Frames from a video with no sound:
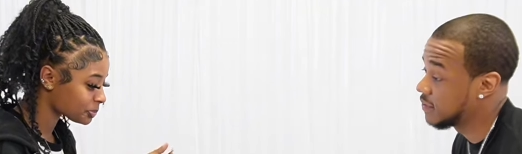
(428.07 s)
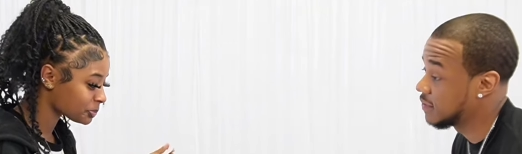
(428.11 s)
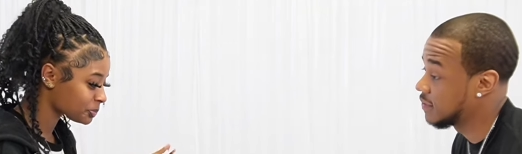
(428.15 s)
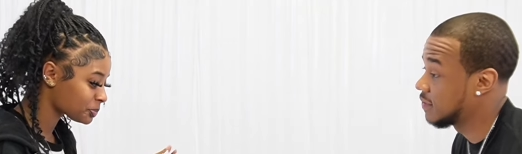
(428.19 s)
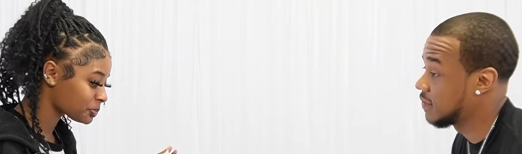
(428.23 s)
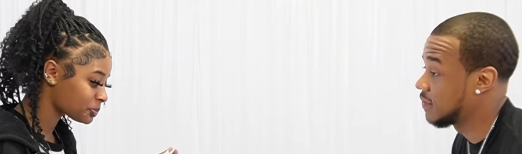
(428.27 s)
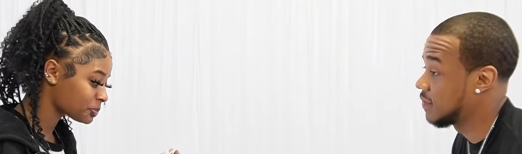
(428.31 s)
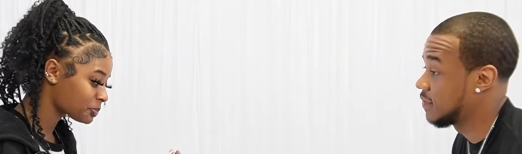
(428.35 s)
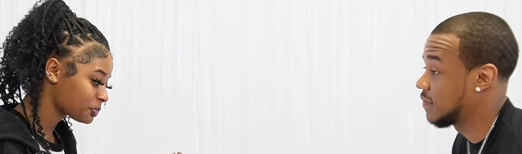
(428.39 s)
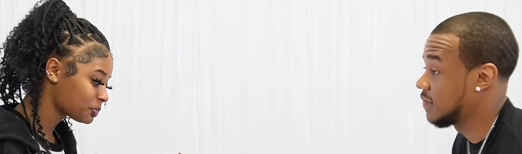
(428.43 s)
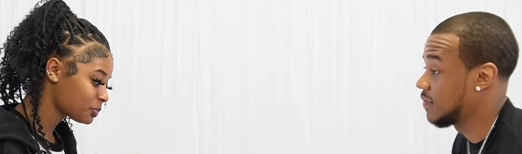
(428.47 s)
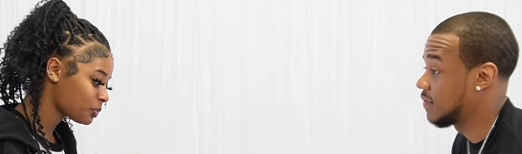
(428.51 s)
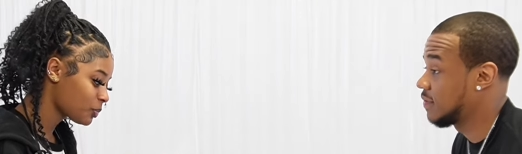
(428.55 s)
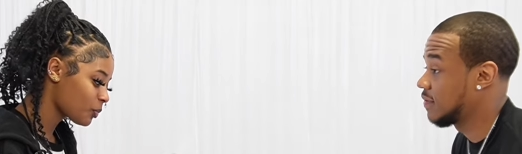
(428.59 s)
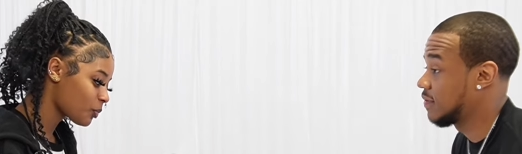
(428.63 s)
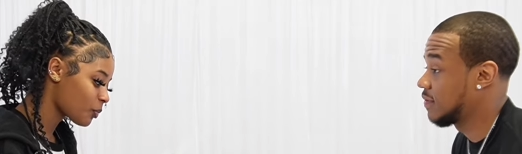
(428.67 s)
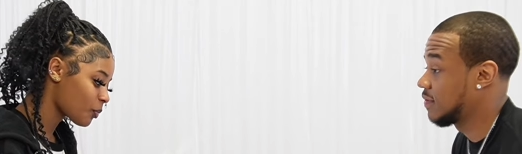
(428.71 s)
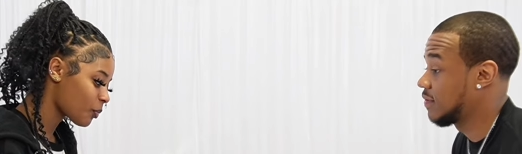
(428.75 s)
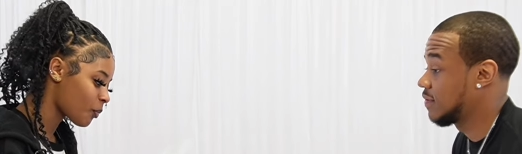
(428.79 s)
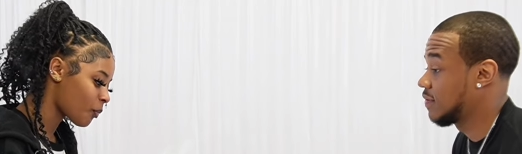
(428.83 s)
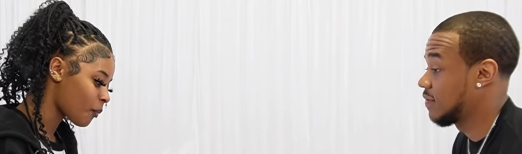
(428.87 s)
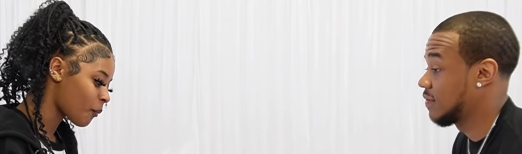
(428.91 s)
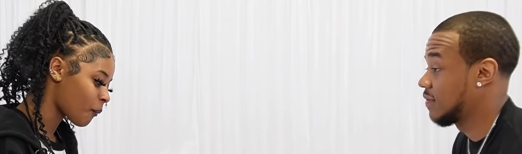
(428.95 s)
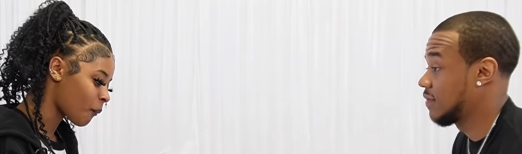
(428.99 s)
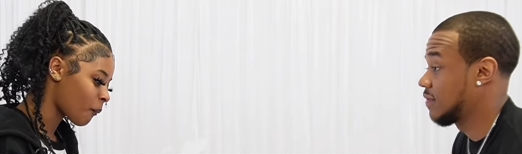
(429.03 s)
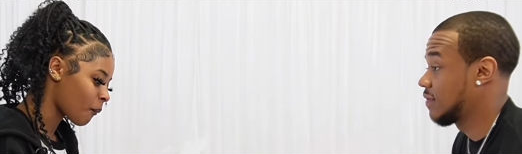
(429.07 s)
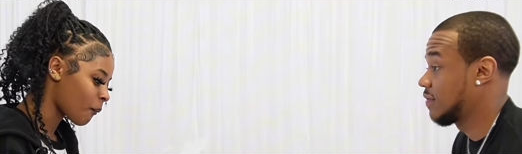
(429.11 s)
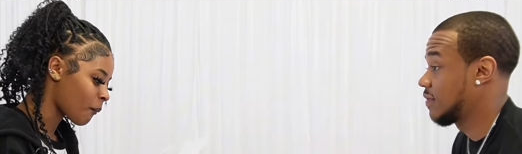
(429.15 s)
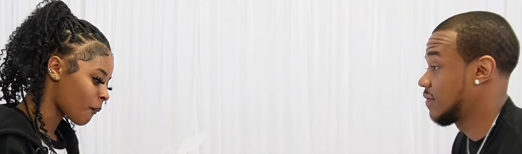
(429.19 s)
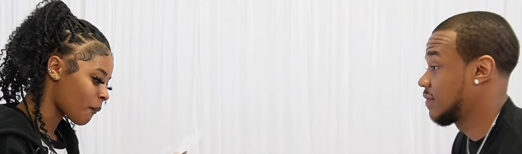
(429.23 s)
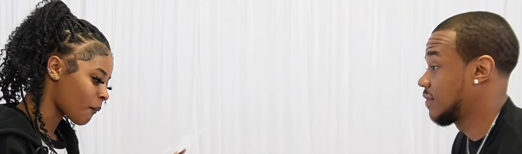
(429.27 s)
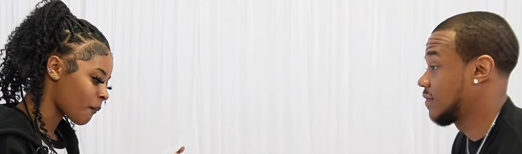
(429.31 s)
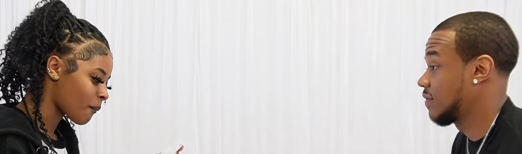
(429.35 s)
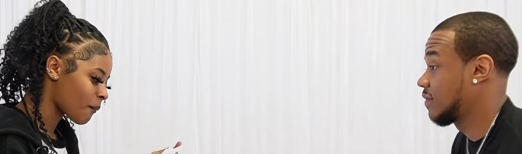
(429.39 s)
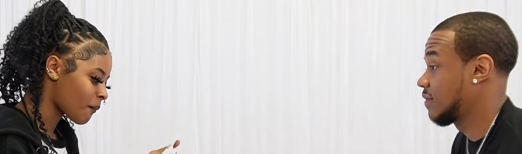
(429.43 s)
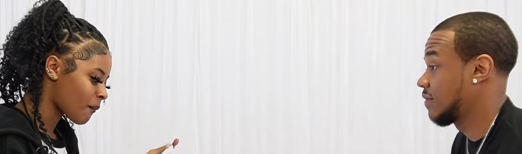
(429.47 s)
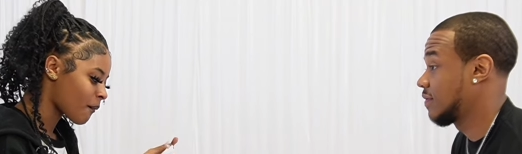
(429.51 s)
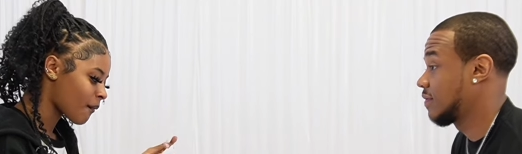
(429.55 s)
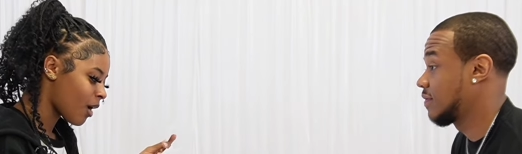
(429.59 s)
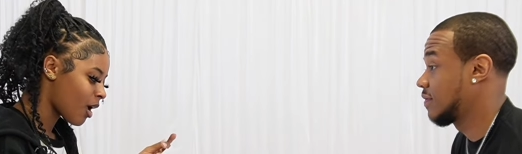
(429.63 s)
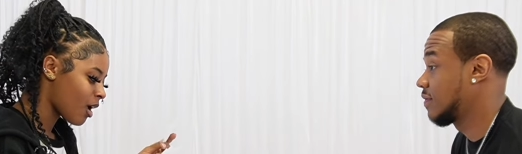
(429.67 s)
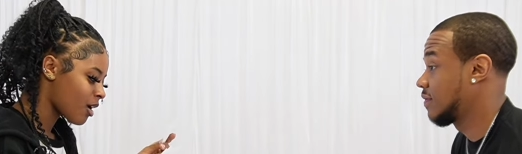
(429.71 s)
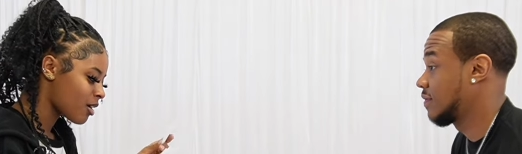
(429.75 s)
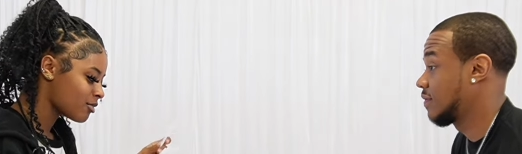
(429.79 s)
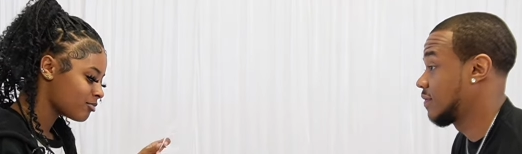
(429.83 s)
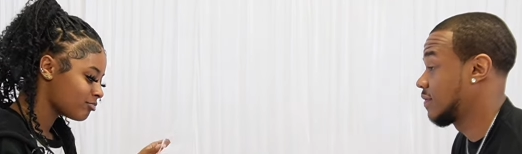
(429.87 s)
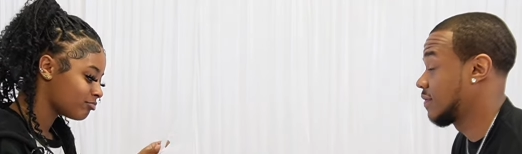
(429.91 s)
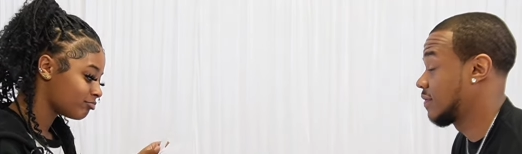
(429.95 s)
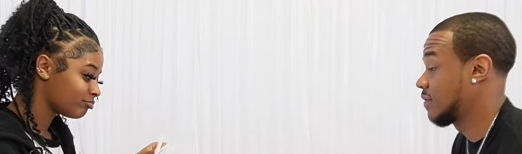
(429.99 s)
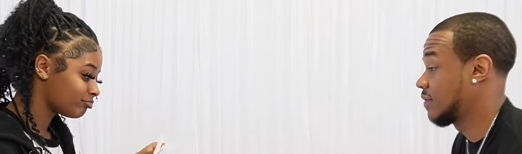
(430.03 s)

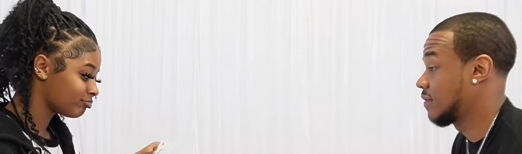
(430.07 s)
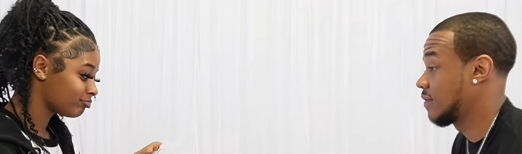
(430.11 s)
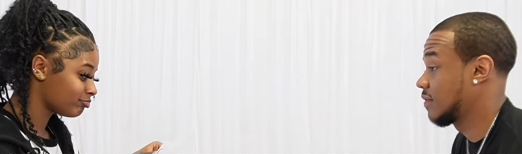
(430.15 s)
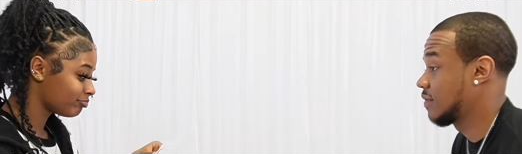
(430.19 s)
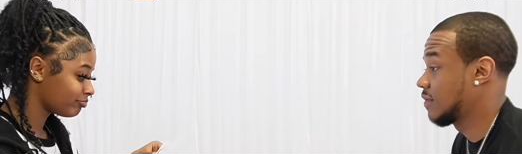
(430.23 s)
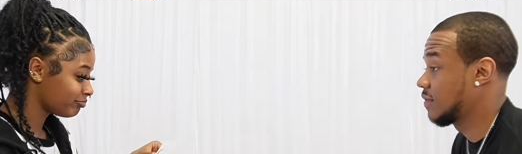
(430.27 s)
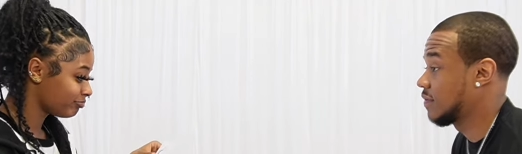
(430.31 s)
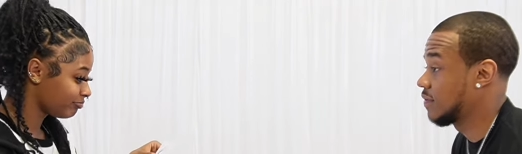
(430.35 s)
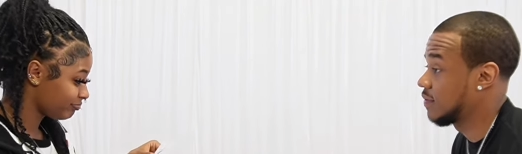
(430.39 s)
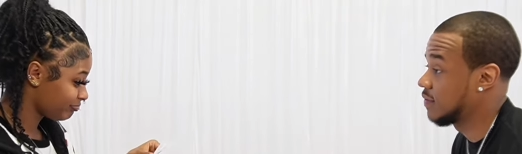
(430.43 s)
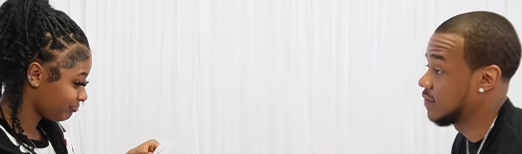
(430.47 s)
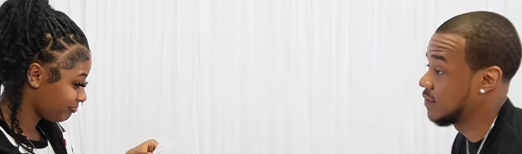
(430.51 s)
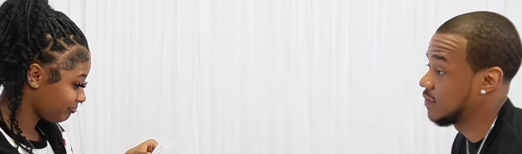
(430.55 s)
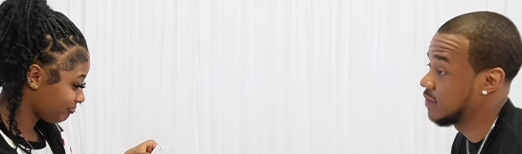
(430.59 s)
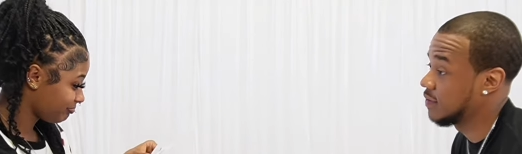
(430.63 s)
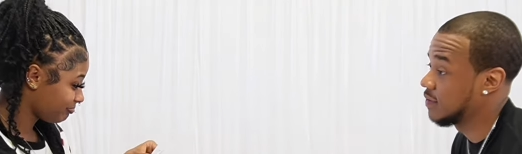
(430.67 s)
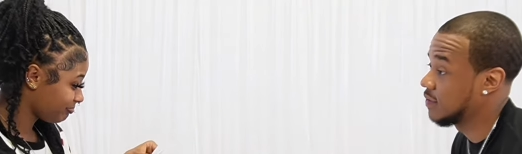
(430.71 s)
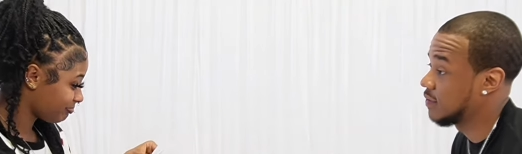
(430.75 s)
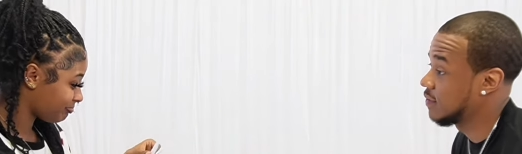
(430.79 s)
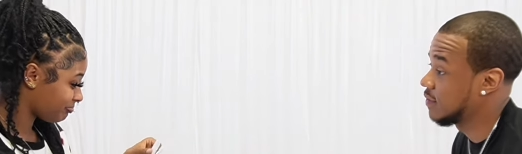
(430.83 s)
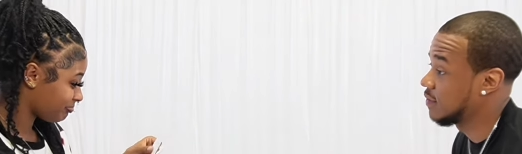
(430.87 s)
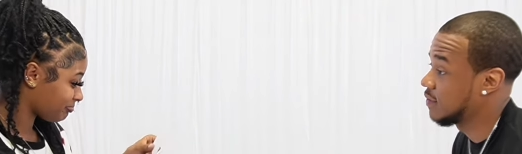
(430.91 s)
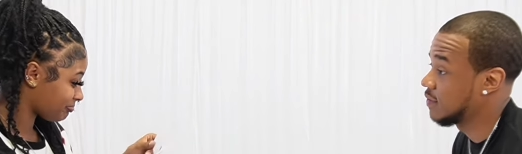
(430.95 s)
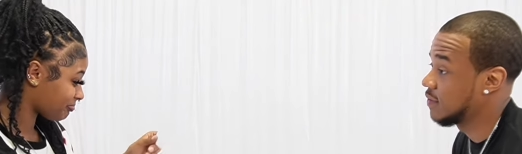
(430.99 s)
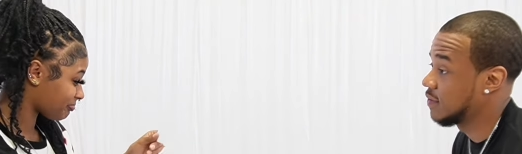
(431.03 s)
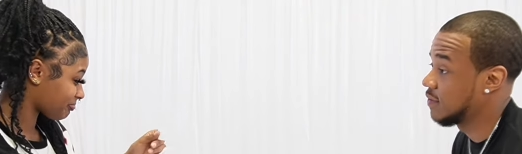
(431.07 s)
(silence)